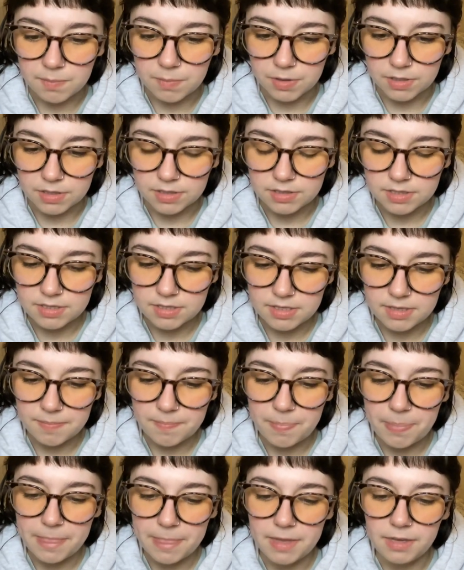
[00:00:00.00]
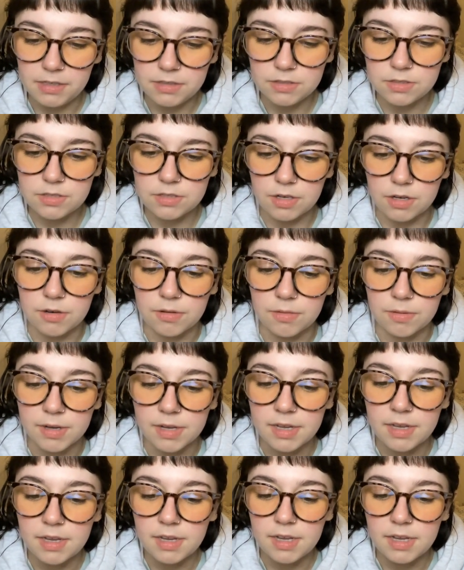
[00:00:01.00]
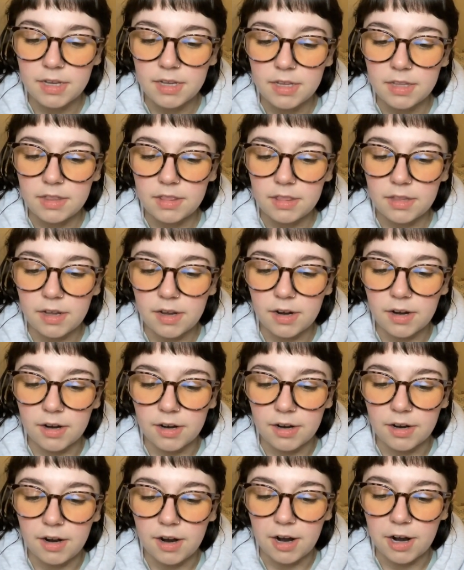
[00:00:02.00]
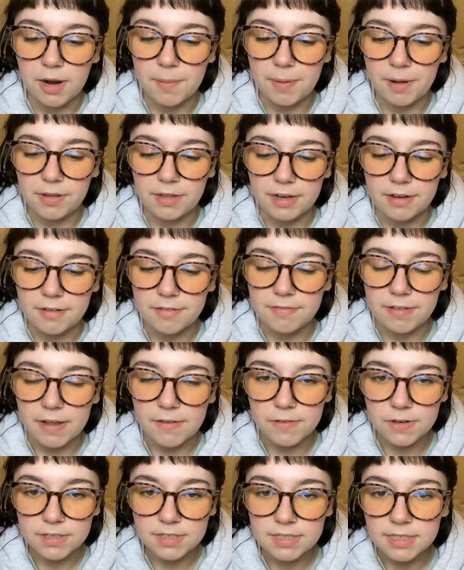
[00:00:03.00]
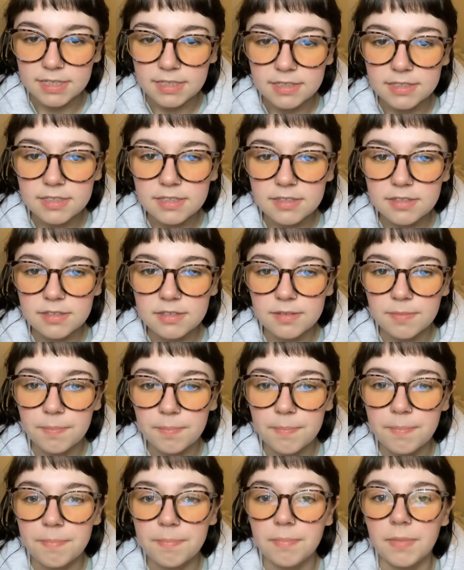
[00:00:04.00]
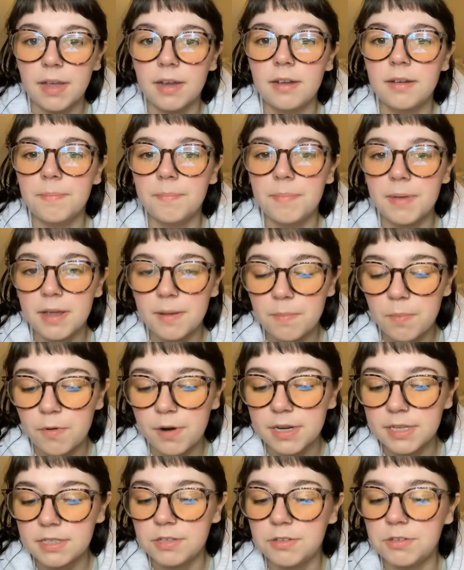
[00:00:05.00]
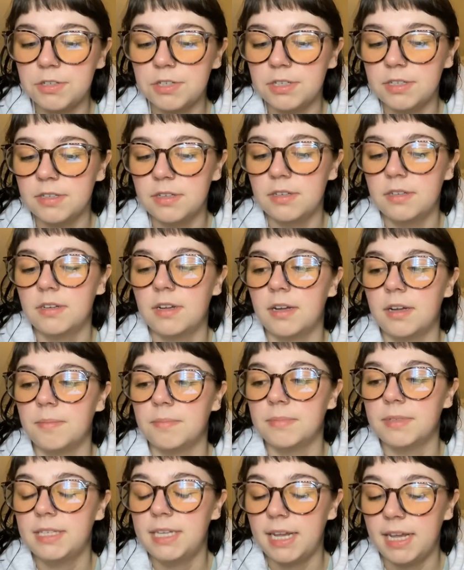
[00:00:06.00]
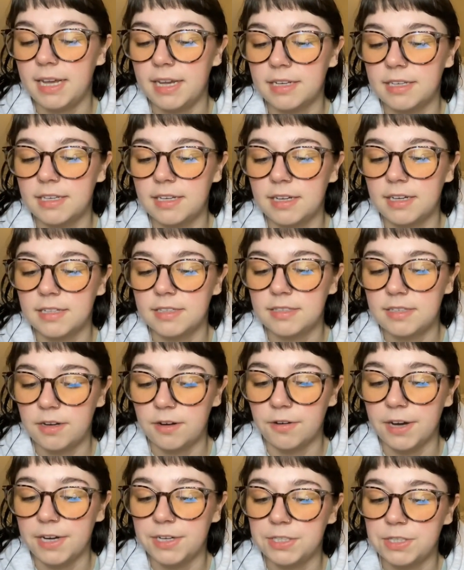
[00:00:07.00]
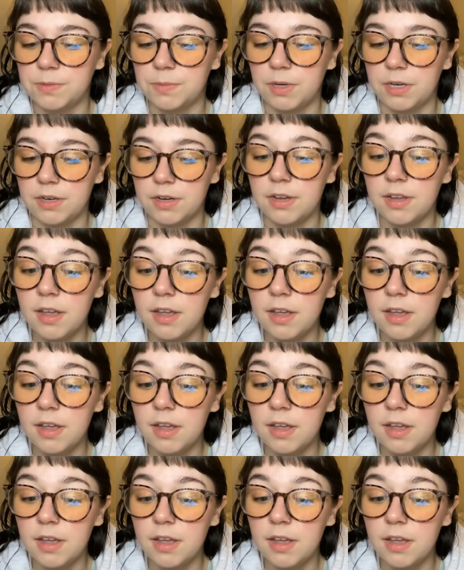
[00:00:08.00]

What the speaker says: books. So there are about 5 or 6 big points you should take into consideration when